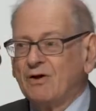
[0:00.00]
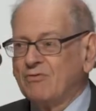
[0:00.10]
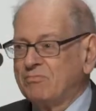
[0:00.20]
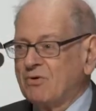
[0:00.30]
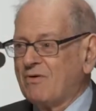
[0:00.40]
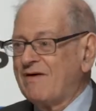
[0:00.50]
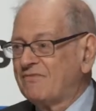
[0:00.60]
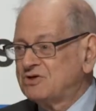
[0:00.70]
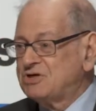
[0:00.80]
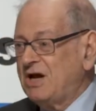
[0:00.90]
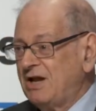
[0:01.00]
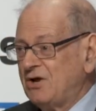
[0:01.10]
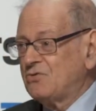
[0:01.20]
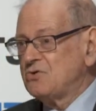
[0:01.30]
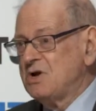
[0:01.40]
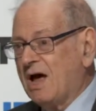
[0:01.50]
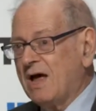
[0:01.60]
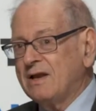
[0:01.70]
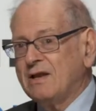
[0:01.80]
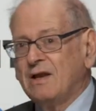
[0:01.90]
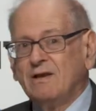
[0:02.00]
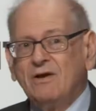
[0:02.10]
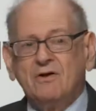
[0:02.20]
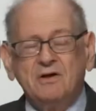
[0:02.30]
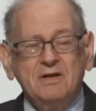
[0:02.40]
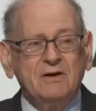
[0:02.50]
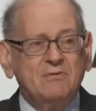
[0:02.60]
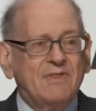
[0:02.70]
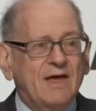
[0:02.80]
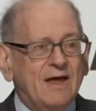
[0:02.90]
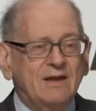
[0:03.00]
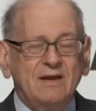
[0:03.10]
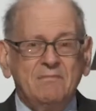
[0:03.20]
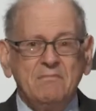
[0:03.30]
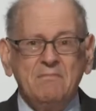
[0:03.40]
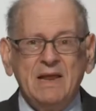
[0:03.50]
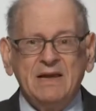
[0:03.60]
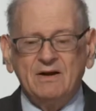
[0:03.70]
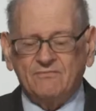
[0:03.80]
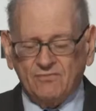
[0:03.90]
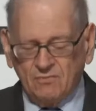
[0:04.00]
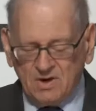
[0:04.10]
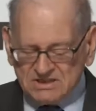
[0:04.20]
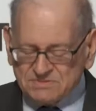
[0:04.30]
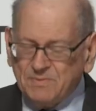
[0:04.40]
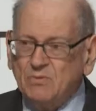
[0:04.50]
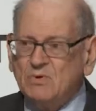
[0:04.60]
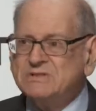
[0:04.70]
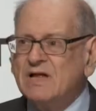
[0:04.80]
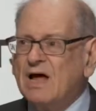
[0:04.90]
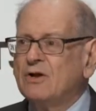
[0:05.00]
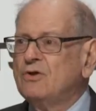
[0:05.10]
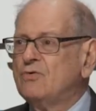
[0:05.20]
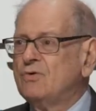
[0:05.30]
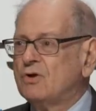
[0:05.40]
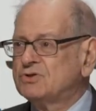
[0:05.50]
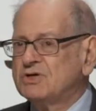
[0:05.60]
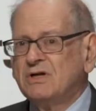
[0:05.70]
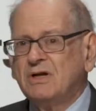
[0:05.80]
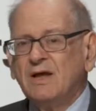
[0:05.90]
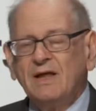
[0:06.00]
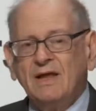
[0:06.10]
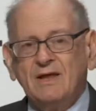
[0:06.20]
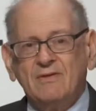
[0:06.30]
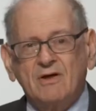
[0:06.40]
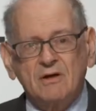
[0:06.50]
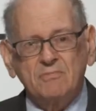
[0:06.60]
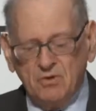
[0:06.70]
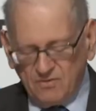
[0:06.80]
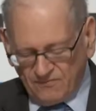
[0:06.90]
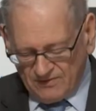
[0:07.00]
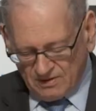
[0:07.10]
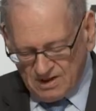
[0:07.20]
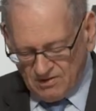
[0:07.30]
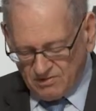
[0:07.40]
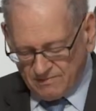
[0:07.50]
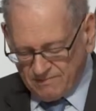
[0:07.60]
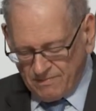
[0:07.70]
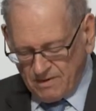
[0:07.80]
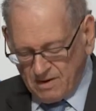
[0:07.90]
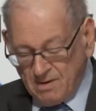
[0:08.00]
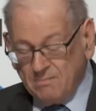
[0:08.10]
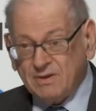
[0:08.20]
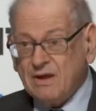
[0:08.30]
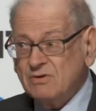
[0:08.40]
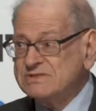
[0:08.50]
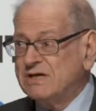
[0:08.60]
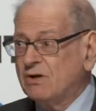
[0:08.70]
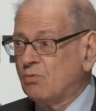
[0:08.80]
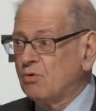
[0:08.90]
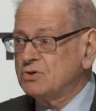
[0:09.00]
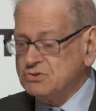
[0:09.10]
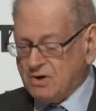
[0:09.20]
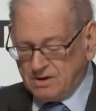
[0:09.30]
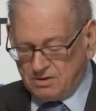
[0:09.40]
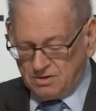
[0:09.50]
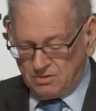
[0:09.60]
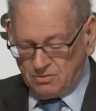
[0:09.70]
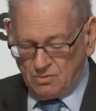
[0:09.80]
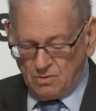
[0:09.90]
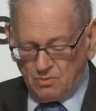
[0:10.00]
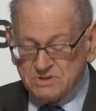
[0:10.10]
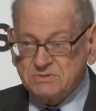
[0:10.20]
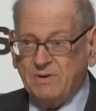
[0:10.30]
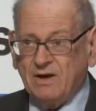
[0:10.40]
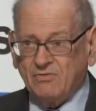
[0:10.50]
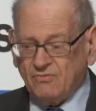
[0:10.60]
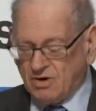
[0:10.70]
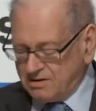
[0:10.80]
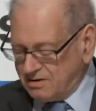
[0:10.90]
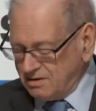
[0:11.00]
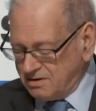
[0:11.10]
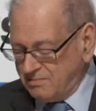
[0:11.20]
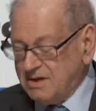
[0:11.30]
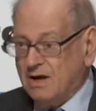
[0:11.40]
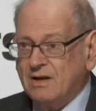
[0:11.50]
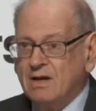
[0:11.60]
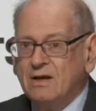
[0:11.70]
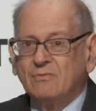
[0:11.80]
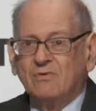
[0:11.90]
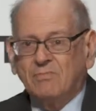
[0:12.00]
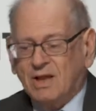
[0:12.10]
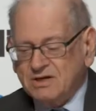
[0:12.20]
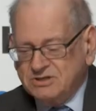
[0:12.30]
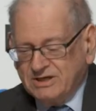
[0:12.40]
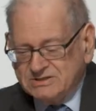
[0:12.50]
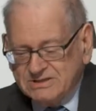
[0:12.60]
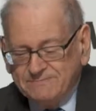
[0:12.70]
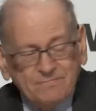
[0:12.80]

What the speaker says: cryptographic chaining or not, and you could deal with that in many different ways. But it was not a new notion in the computer field either. But they still weren't trying to do what's being tried to be done with blockchains.